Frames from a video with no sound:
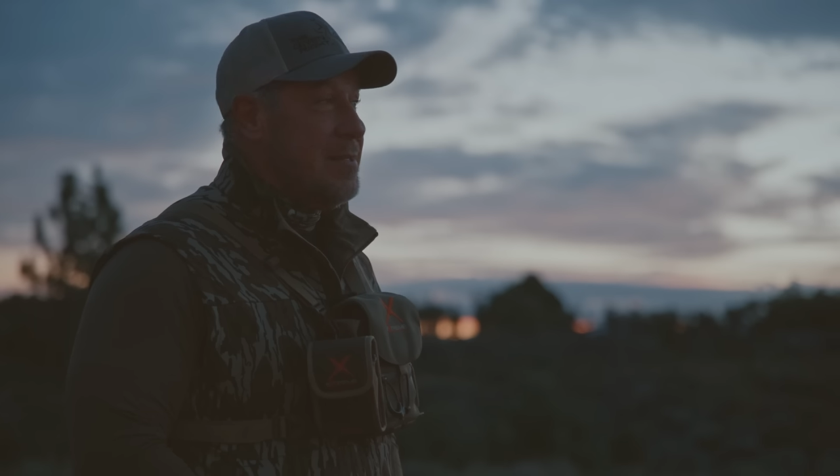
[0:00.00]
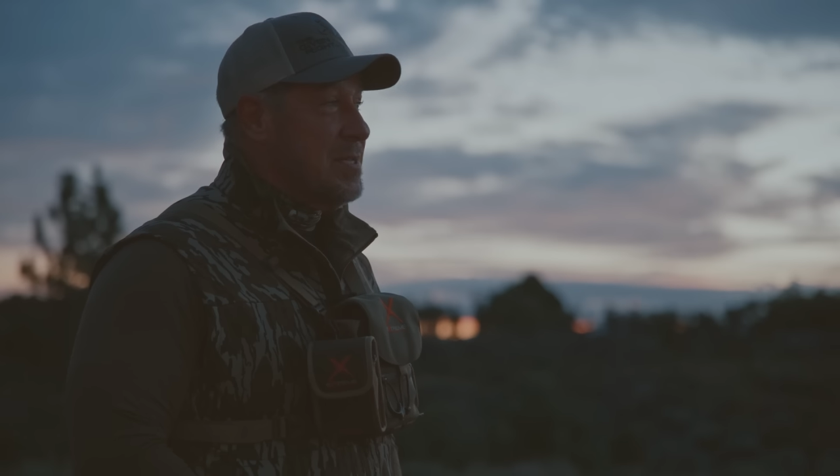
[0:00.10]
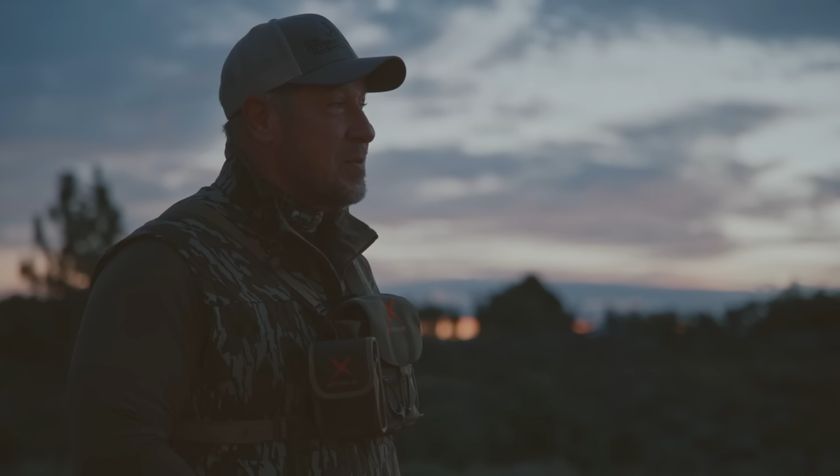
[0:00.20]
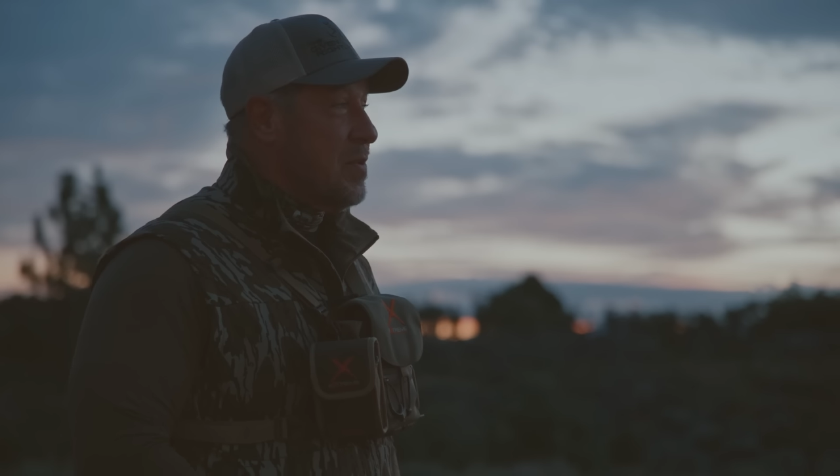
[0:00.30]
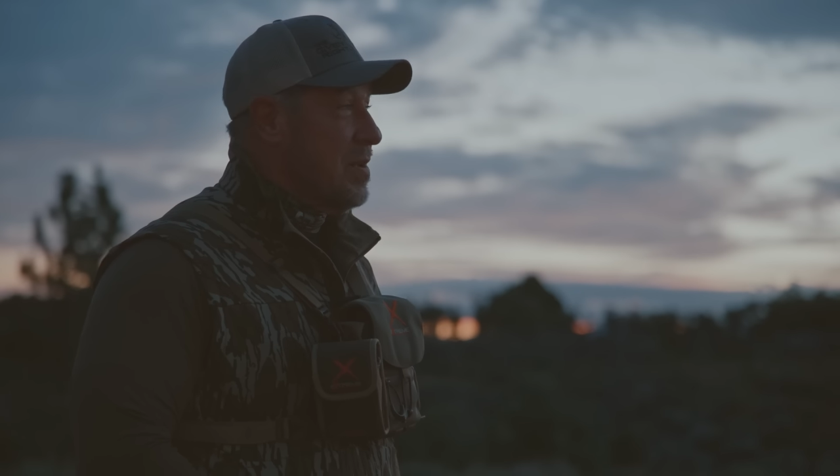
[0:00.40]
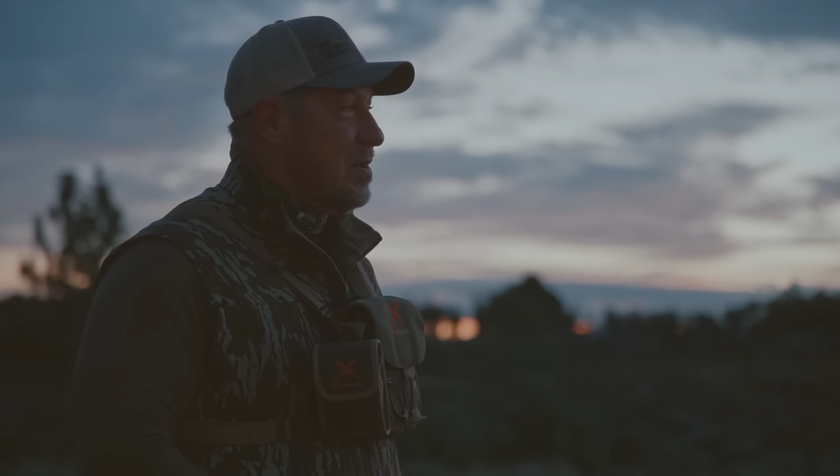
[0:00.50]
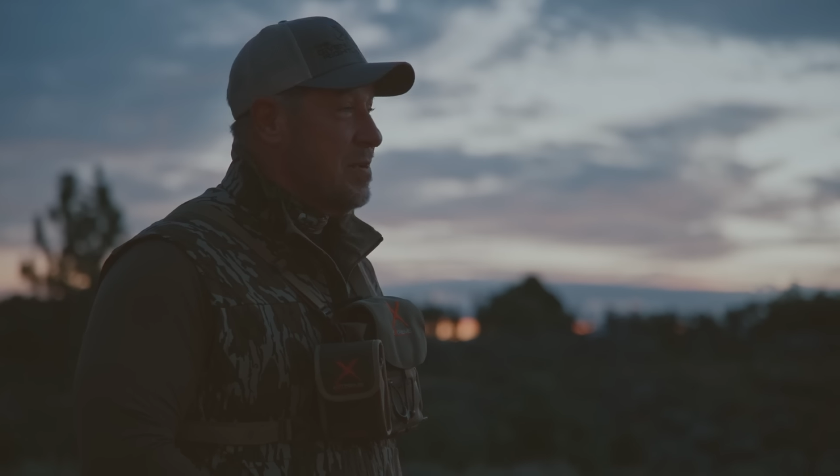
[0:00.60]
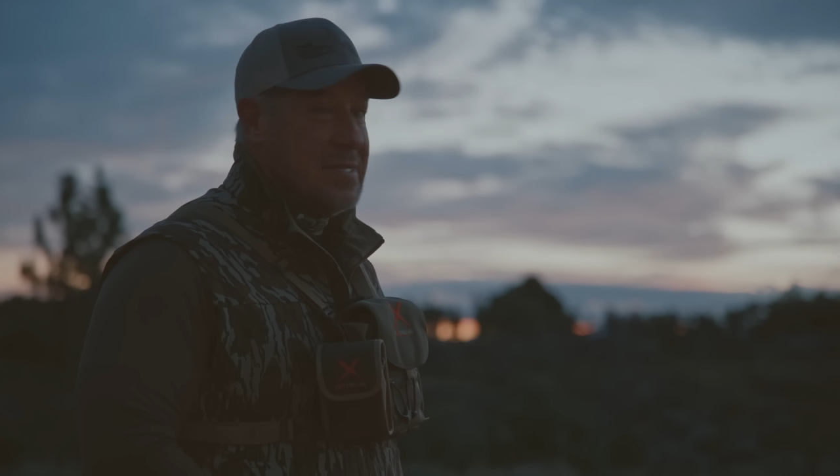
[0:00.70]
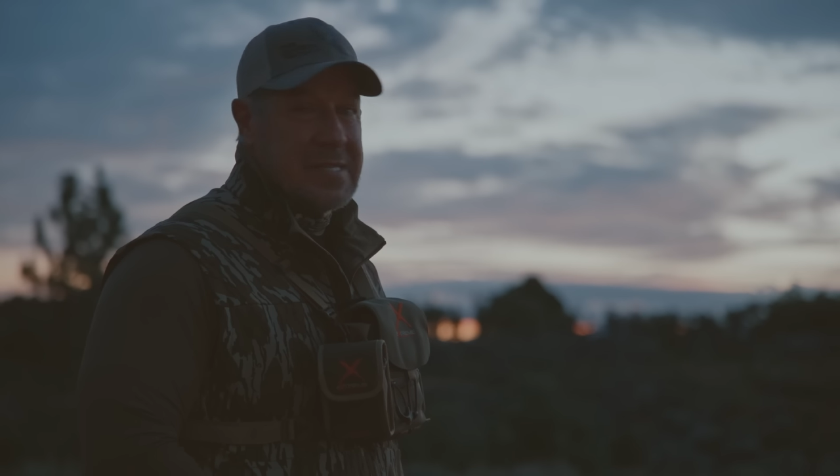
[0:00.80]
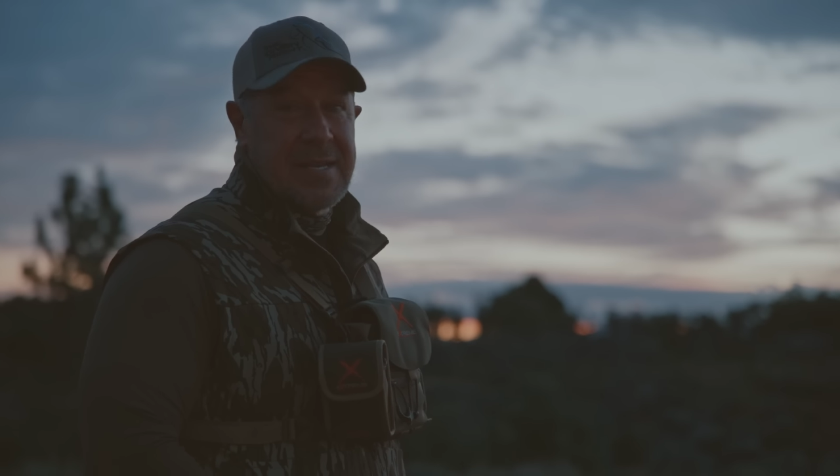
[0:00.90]
these mule deer
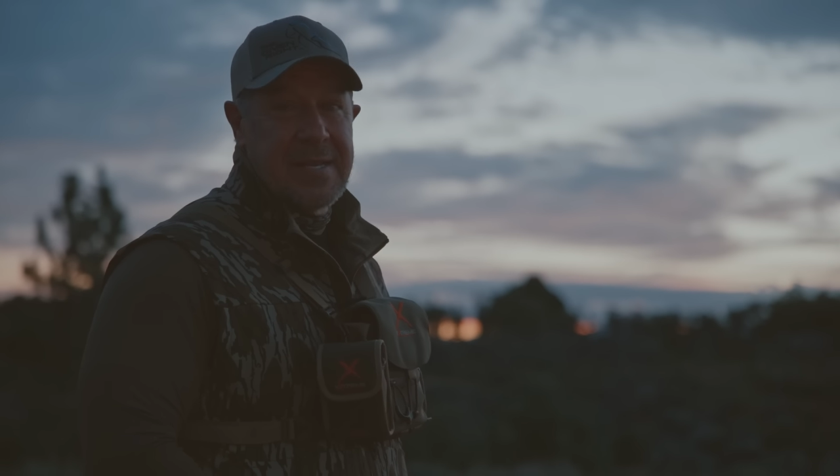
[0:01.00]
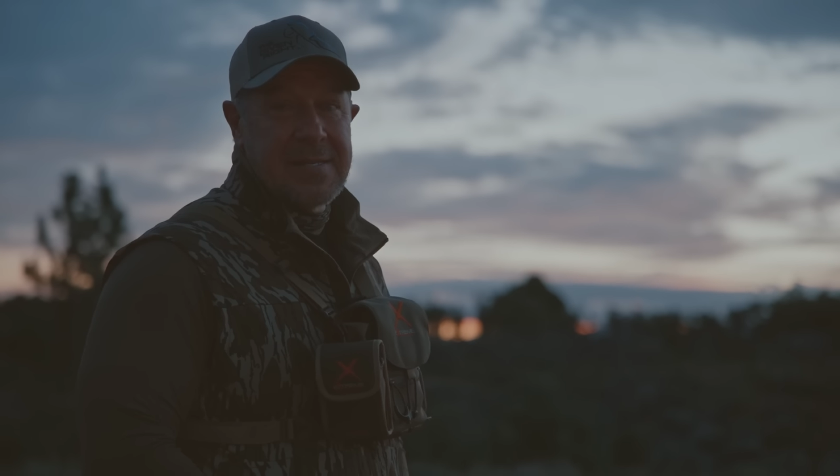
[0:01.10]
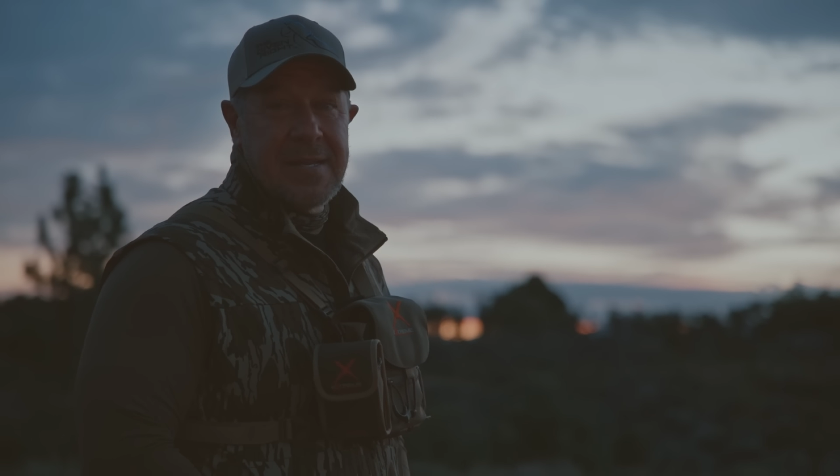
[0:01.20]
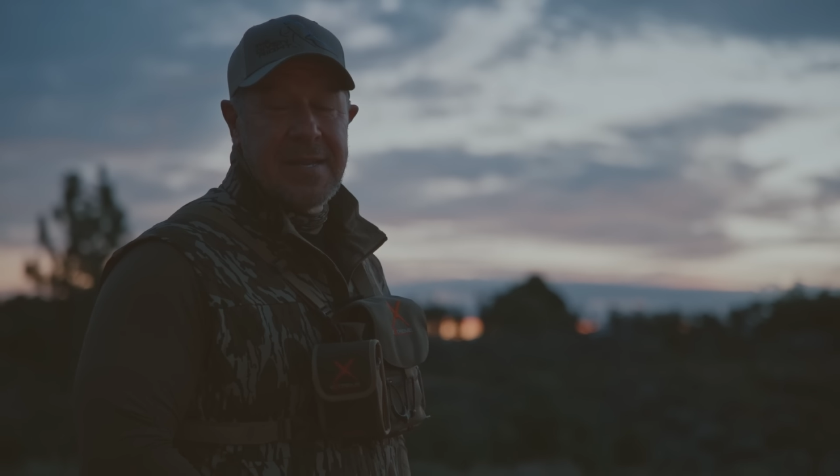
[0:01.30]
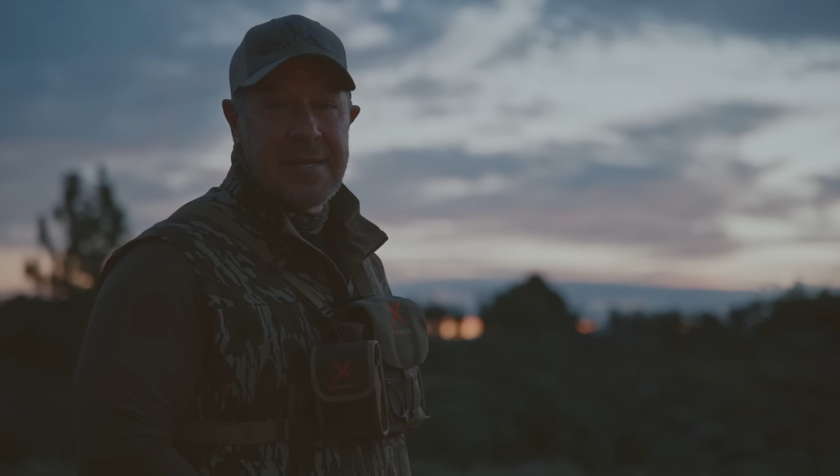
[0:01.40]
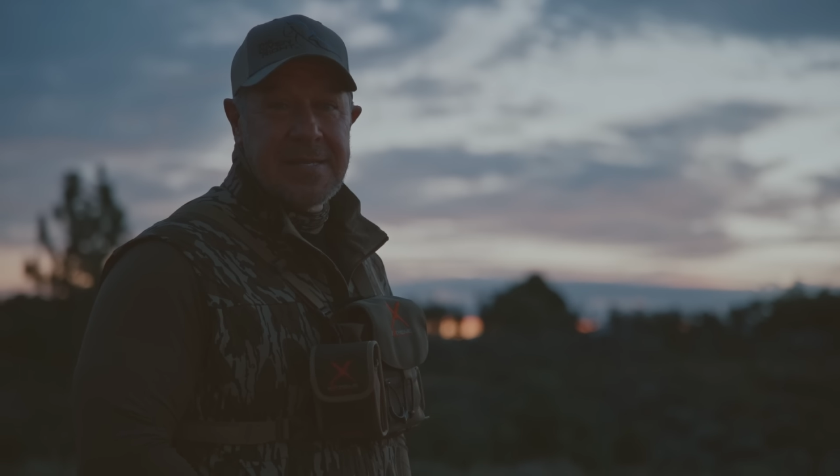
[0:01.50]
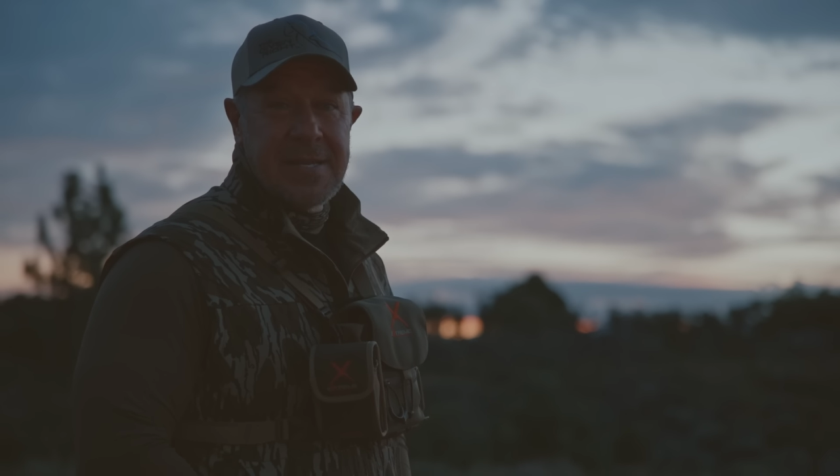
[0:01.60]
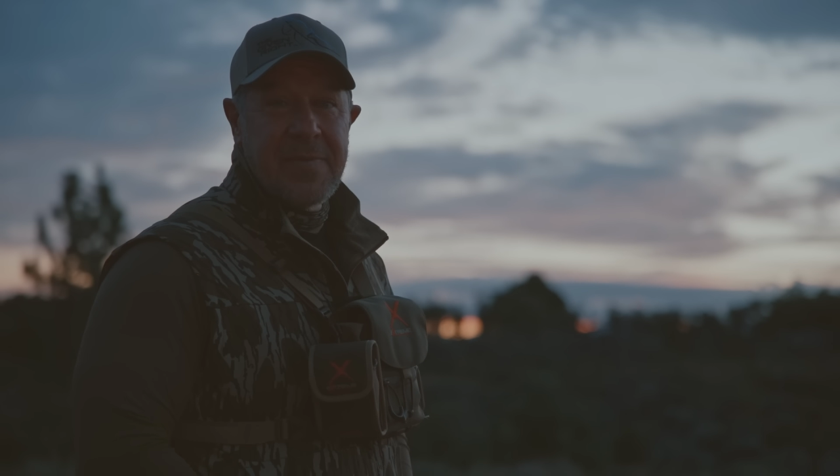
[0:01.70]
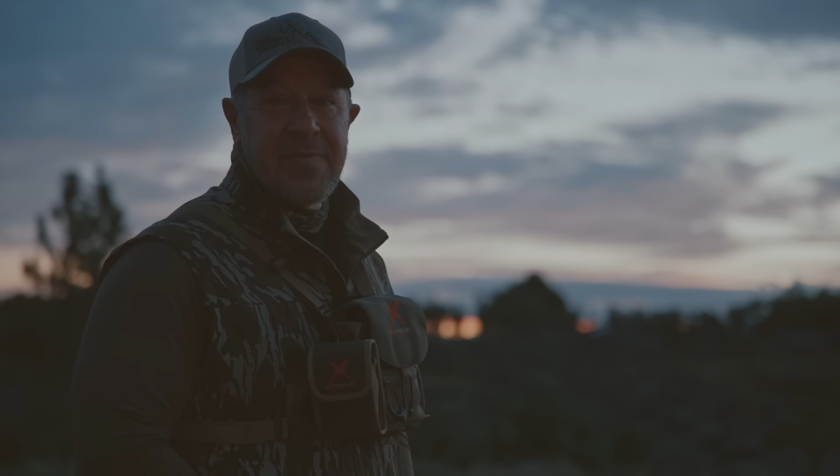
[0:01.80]
use this as a summer